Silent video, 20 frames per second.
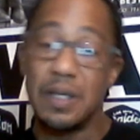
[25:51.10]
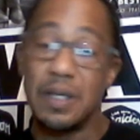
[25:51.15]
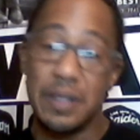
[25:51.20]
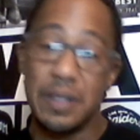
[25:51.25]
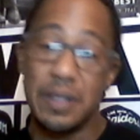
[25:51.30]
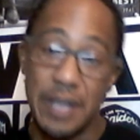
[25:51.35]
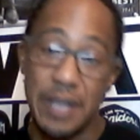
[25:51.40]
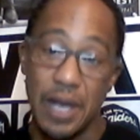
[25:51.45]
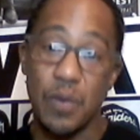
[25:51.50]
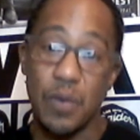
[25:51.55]

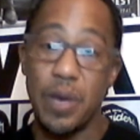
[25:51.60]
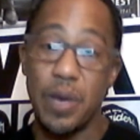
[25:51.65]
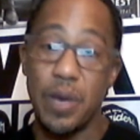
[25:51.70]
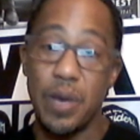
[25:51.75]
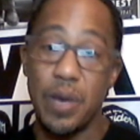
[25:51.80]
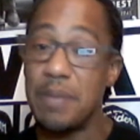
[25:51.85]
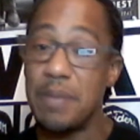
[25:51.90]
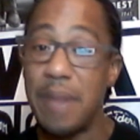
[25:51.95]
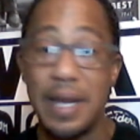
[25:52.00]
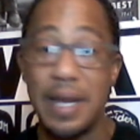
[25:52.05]
Yeah, Gwen,
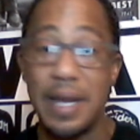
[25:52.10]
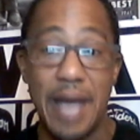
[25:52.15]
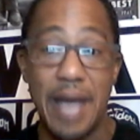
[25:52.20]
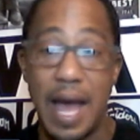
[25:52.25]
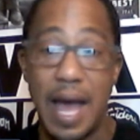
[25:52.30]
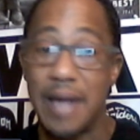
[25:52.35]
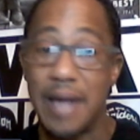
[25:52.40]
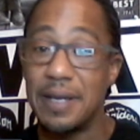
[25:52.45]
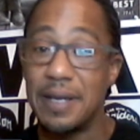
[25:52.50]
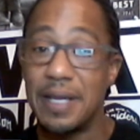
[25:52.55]
he may
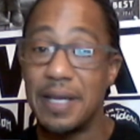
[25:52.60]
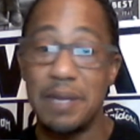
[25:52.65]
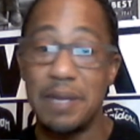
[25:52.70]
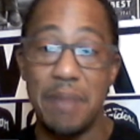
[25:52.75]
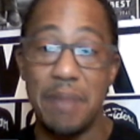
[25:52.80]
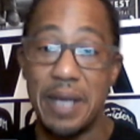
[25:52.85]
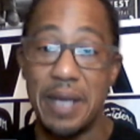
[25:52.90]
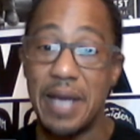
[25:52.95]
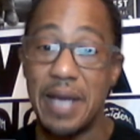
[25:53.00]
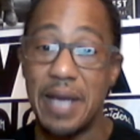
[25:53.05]
not. He
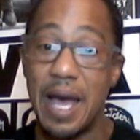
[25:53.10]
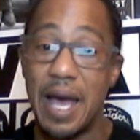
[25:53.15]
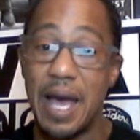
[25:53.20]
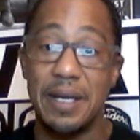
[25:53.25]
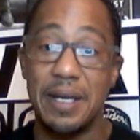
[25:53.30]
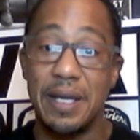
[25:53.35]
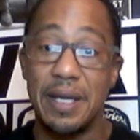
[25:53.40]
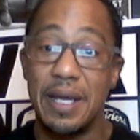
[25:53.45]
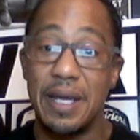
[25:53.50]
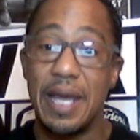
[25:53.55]
may not.
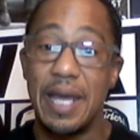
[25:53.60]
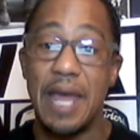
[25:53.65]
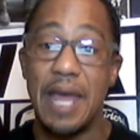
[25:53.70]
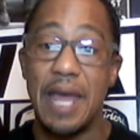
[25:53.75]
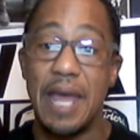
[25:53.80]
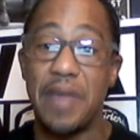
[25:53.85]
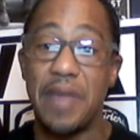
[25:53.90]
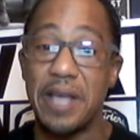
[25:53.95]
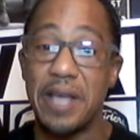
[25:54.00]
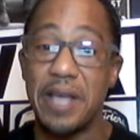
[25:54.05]
And
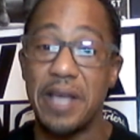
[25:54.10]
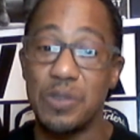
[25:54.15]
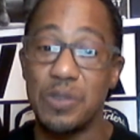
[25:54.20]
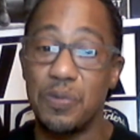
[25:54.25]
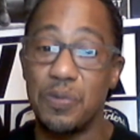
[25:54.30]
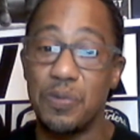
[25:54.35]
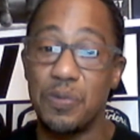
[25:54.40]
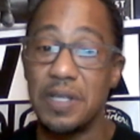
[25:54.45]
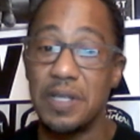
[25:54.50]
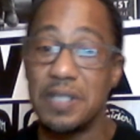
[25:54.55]
thanks, Sue,
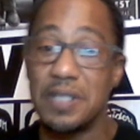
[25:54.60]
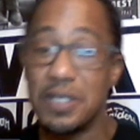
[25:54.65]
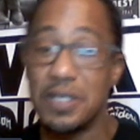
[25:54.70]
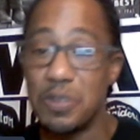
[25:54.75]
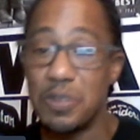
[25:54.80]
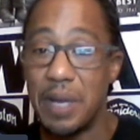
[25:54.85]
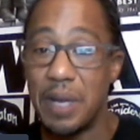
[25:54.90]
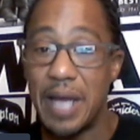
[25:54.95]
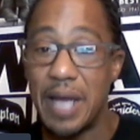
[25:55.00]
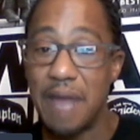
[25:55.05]
for listening to
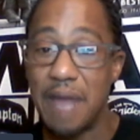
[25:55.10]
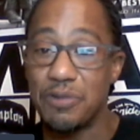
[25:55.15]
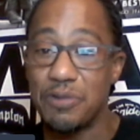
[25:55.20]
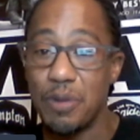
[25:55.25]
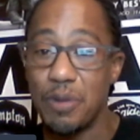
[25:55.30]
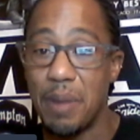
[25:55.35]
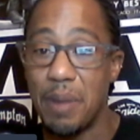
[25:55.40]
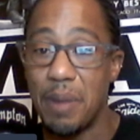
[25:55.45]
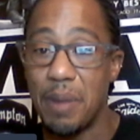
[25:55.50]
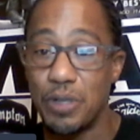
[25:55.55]
my live
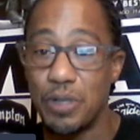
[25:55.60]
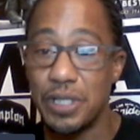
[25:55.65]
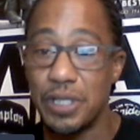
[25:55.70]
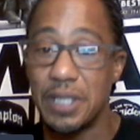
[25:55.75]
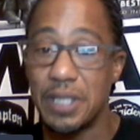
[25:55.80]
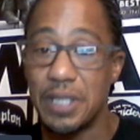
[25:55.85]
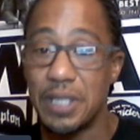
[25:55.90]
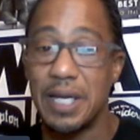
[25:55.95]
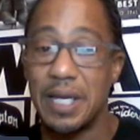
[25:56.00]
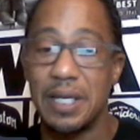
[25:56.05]
stream. I
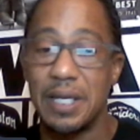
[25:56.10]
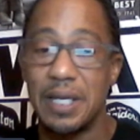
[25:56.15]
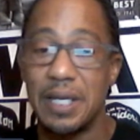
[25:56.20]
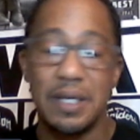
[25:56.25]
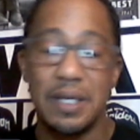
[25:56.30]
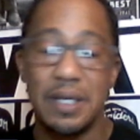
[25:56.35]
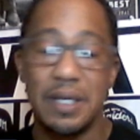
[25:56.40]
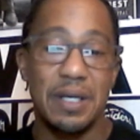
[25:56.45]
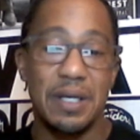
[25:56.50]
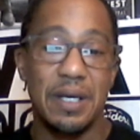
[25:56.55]
appreciate that.
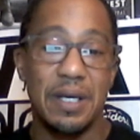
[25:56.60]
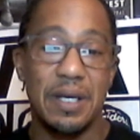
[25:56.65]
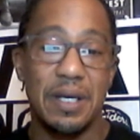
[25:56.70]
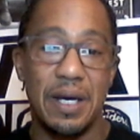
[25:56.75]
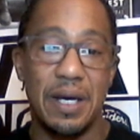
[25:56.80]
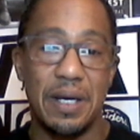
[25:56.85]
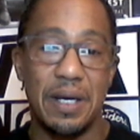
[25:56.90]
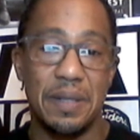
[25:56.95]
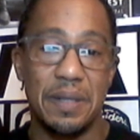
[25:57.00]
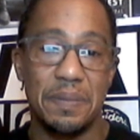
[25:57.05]

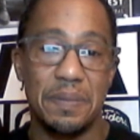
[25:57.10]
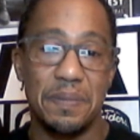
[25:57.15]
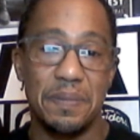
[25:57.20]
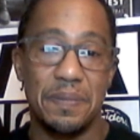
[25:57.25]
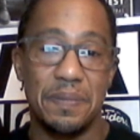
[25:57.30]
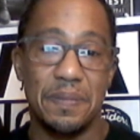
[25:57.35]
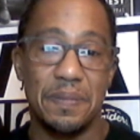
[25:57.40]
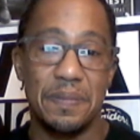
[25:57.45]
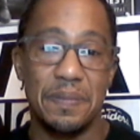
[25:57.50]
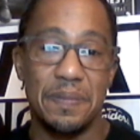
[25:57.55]
Um,
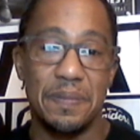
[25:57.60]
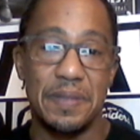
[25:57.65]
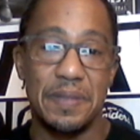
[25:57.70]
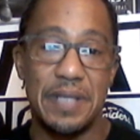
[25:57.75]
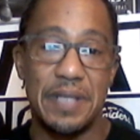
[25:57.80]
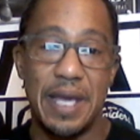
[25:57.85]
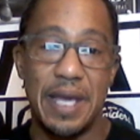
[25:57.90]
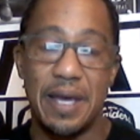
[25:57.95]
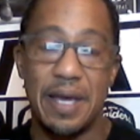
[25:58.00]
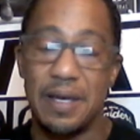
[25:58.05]

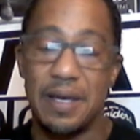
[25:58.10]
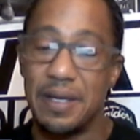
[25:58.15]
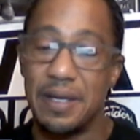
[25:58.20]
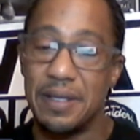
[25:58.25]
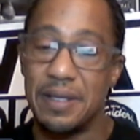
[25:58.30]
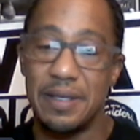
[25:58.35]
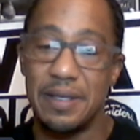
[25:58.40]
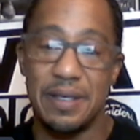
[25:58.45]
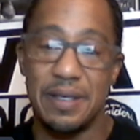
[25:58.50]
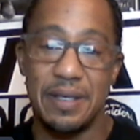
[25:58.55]
yeah,
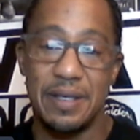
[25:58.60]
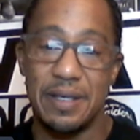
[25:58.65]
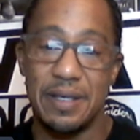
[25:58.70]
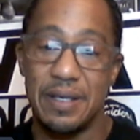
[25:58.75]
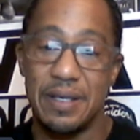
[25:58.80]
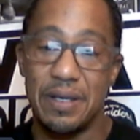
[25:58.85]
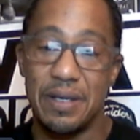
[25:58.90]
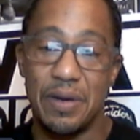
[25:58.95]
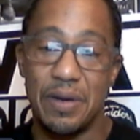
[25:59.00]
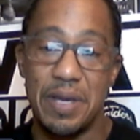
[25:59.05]

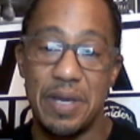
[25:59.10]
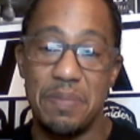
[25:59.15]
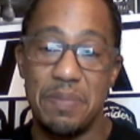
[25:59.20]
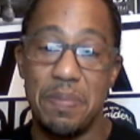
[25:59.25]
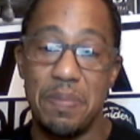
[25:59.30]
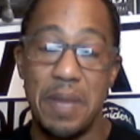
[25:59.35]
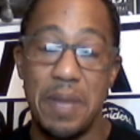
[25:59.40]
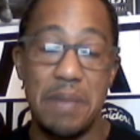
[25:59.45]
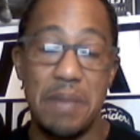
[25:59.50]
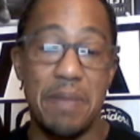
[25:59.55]

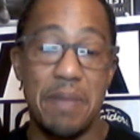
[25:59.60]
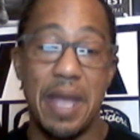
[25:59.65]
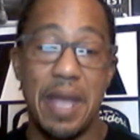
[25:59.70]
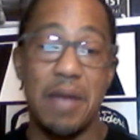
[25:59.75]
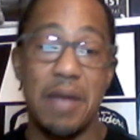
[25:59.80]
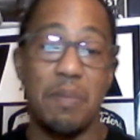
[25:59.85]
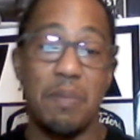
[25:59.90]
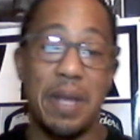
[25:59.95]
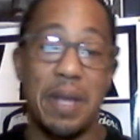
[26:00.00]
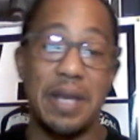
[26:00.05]
he may
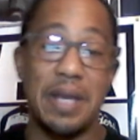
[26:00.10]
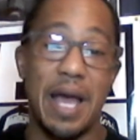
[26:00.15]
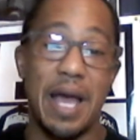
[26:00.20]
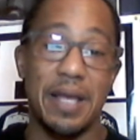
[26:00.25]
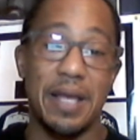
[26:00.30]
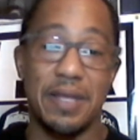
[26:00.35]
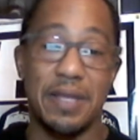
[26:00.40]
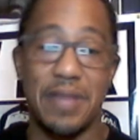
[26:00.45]
or may not get